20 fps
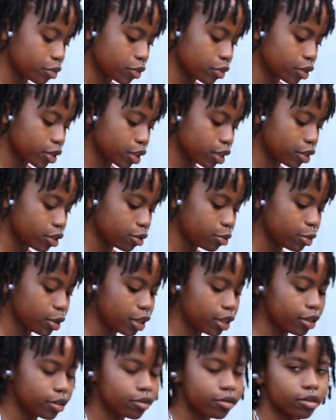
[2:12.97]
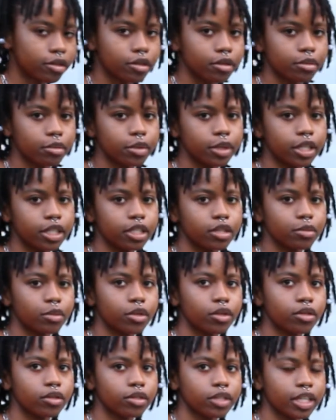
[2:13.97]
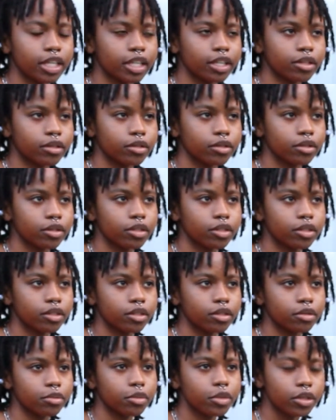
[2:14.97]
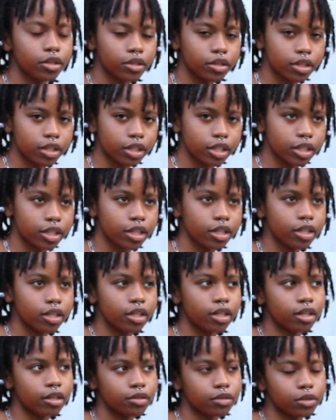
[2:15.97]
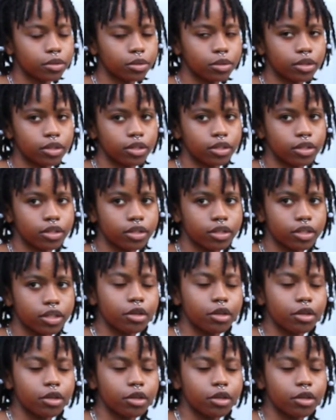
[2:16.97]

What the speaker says: since being from a small town community of sorts.